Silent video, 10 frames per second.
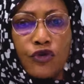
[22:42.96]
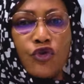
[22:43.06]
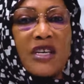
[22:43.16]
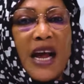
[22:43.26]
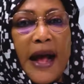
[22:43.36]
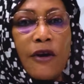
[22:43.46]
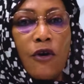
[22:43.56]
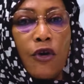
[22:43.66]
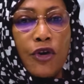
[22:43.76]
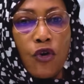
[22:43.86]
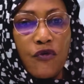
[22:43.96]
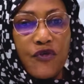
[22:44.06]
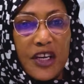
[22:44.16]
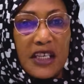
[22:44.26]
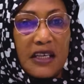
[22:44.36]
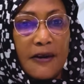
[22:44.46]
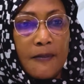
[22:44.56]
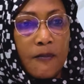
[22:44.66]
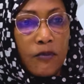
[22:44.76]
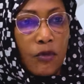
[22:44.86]
to die on your feet
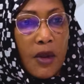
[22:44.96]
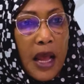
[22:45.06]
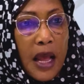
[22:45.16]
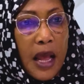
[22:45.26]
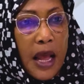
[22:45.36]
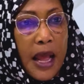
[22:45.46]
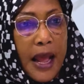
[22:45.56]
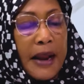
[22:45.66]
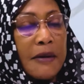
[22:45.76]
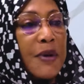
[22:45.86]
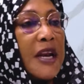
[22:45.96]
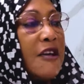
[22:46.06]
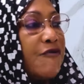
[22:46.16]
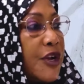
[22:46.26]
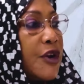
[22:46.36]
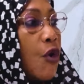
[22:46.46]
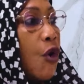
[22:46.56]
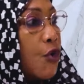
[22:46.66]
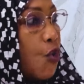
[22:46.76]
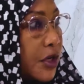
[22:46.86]
and believing
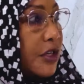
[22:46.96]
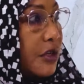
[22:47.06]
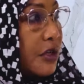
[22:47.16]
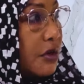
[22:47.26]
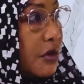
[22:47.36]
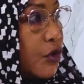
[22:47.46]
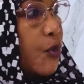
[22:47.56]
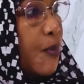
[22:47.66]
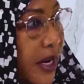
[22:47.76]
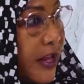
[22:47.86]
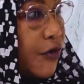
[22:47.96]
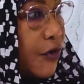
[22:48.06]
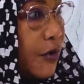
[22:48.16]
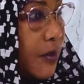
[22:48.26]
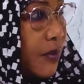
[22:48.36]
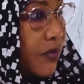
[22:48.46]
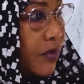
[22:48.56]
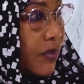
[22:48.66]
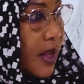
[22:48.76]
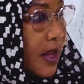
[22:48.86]
on what you believe.
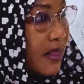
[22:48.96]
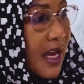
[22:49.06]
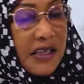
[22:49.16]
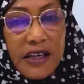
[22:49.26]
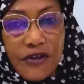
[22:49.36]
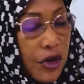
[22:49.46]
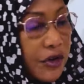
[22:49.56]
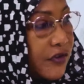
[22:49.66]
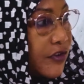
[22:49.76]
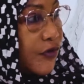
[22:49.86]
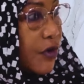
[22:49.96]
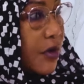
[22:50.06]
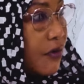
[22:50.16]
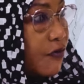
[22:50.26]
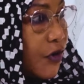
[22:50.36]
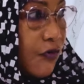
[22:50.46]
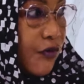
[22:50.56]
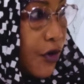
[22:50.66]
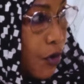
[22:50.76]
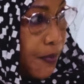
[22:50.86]
That is justice
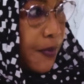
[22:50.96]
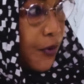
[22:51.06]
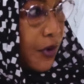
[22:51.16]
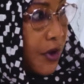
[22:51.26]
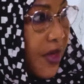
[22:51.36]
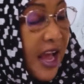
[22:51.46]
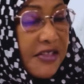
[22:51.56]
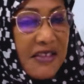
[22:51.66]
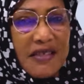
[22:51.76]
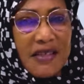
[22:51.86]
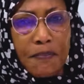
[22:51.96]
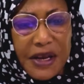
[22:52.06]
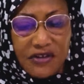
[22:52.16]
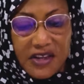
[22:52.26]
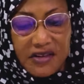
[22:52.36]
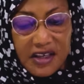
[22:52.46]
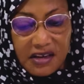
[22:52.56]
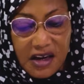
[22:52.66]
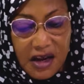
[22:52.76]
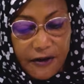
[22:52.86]
for your people. I think the best thing
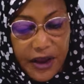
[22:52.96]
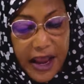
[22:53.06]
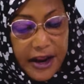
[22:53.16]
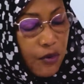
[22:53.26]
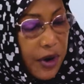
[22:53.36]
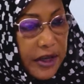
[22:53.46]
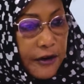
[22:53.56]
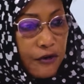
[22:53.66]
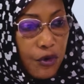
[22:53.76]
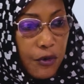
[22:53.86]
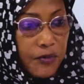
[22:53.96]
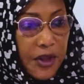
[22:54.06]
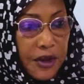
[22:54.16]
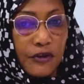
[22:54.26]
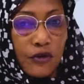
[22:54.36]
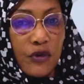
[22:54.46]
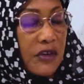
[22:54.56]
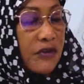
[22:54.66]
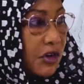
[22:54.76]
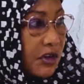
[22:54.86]
that anyone can do is to
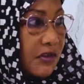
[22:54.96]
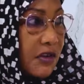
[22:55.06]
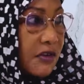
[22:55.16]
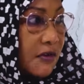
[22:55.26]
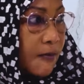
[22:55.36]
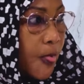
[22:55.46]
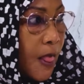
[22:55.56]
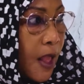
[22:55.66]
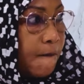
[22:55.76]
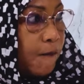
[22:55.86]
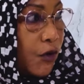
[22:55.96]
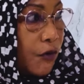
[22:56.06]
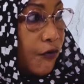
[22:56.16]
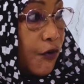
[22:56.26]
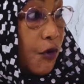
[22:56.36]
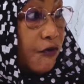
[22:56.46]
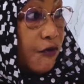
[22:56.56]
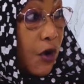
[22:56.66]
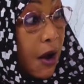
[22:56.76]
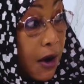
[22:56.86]
seek justice for
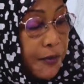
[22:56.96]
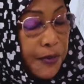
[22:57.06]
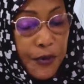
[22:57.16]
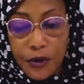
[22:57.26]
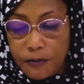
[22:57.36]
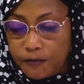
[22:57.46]
our people.